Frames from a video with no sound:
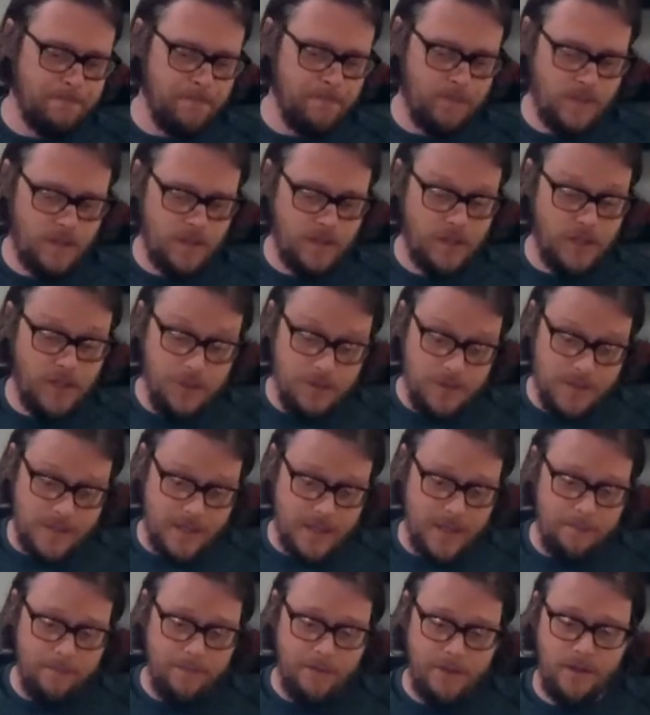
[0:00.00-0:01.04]

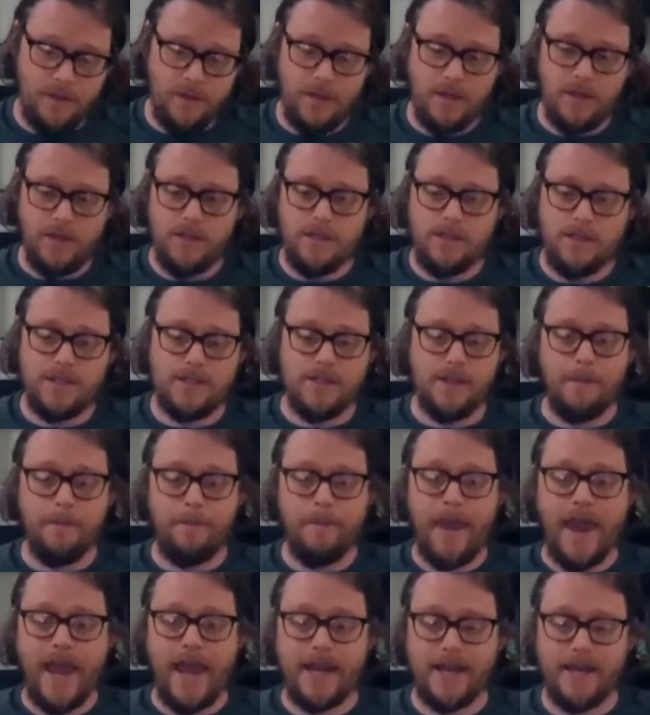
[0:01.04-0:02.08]
Q-tip, some
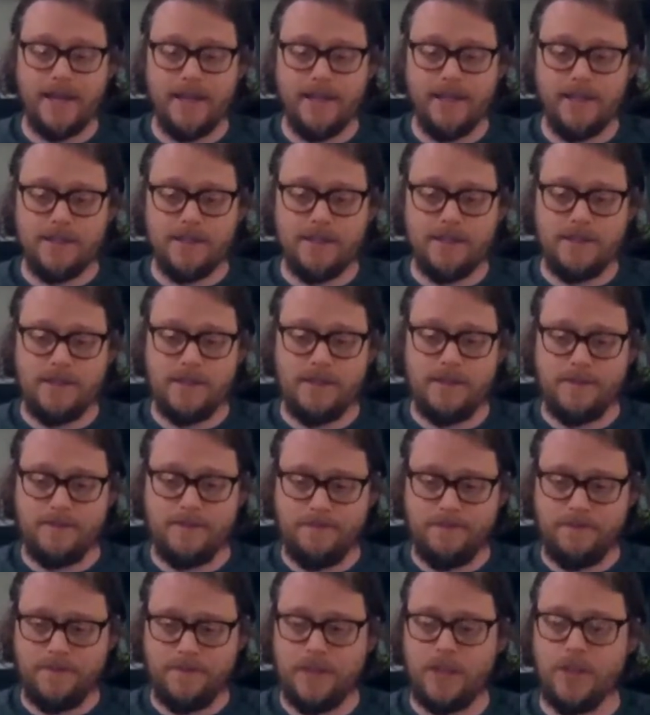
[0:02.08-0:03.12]
magnets,
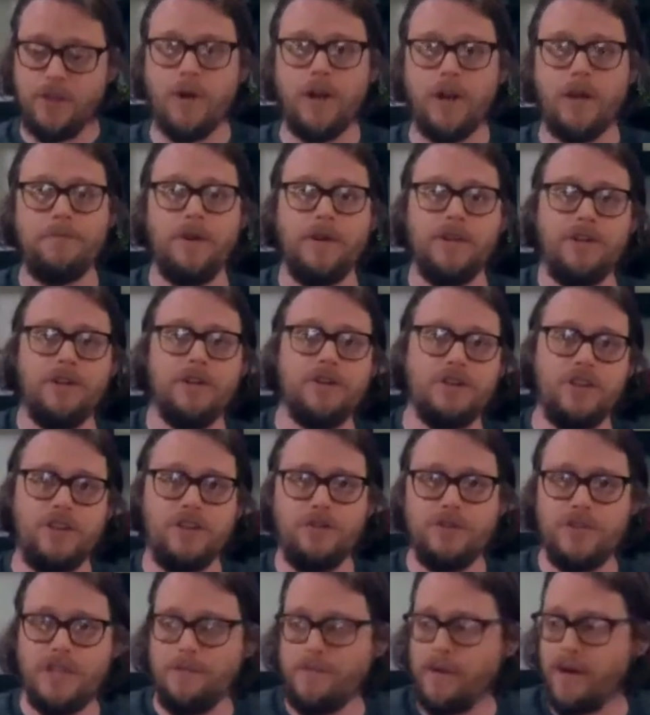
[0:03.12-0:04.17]
and you want to put your
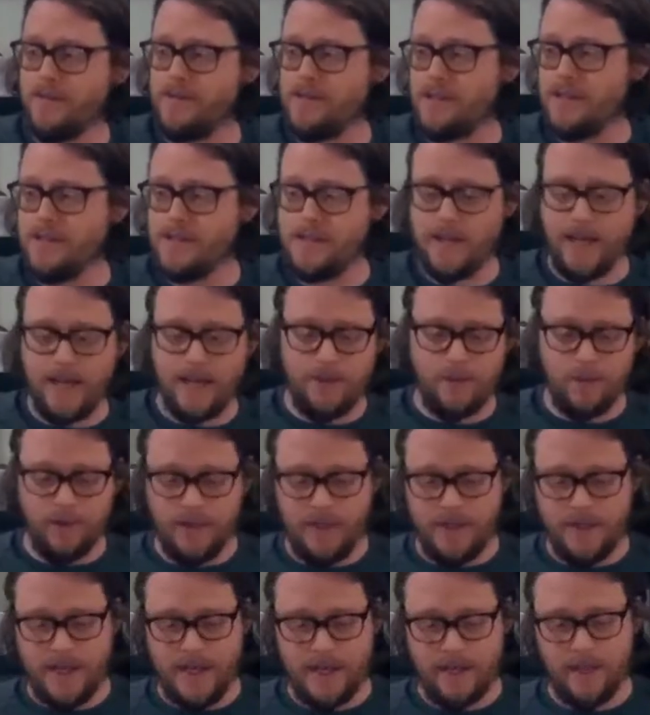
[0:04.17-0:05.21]
Q-tip off to the side. We'll
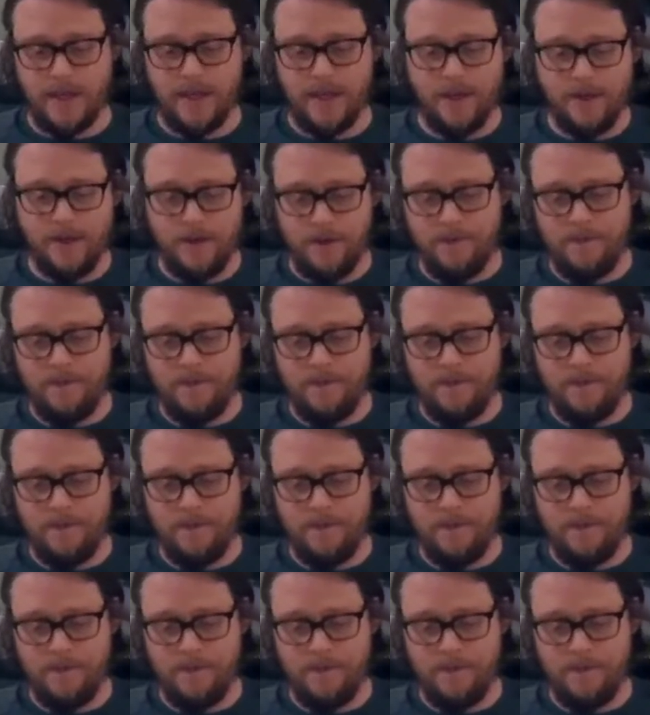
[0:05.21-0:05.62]
need that later.